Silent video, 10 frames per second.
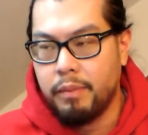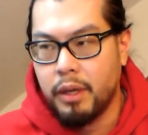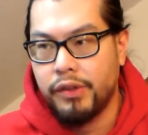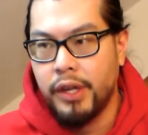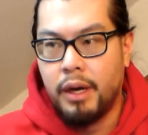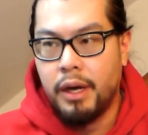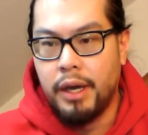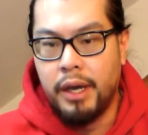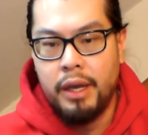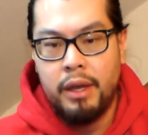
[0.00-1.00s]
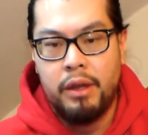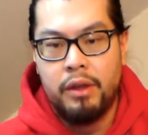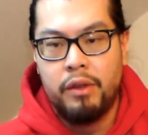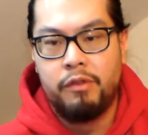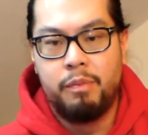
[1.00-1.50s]
Because my
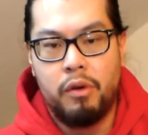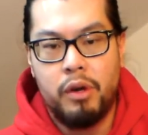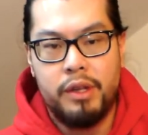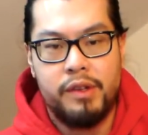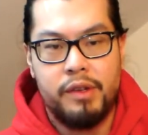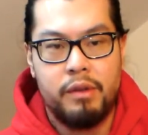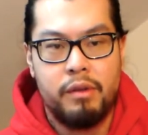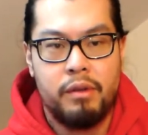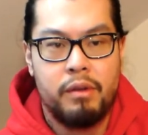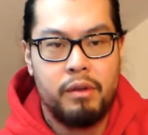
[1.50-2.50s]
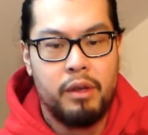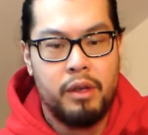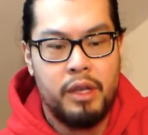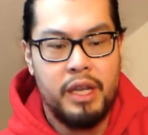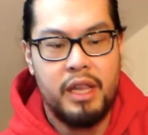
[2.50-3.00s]
sports
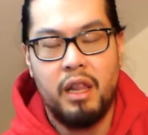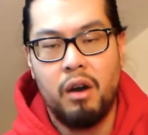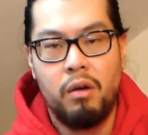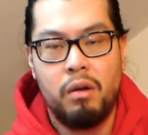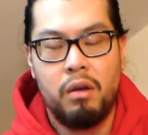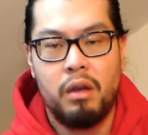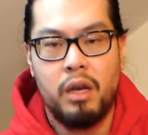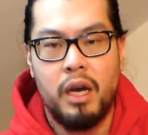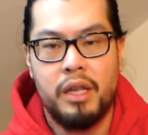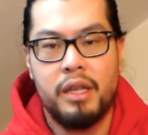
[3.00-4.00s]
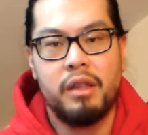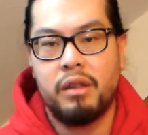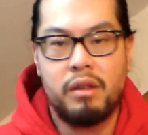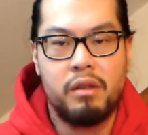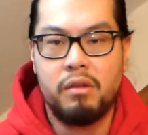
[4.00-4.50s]
get low. I
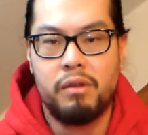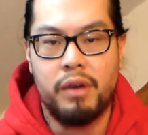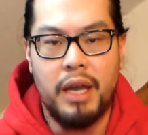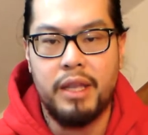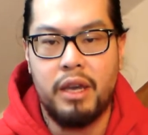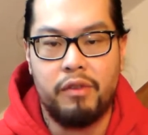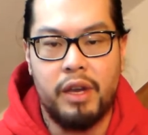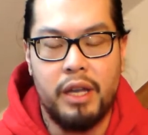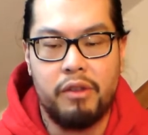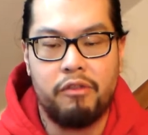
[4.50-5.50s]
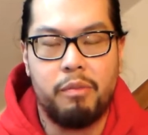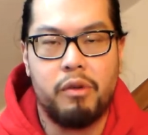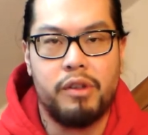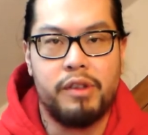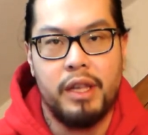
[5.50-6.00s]
didn't do any of kind of
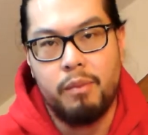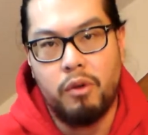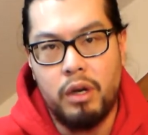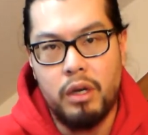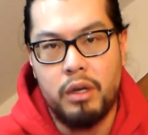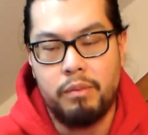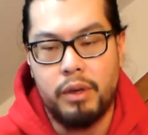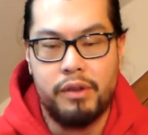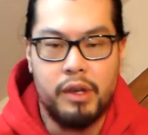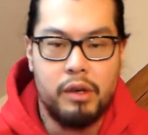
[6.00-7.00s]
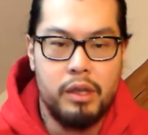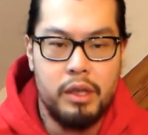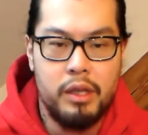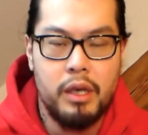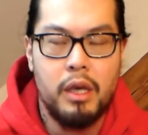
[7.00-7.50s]
sports anymore because I
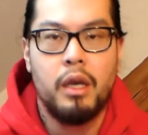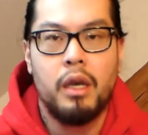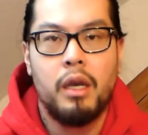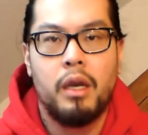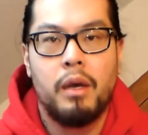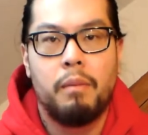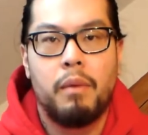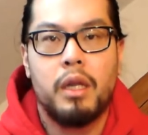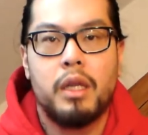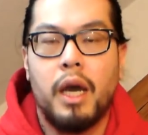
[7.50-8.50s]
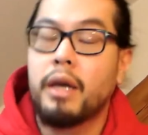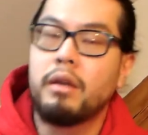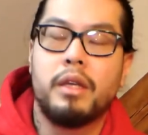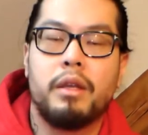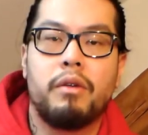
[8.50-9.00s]
couldn't, but I
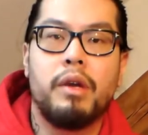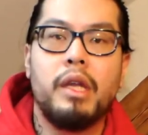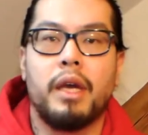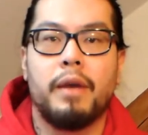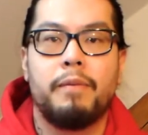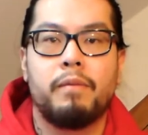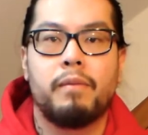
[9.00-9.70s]
continue eating.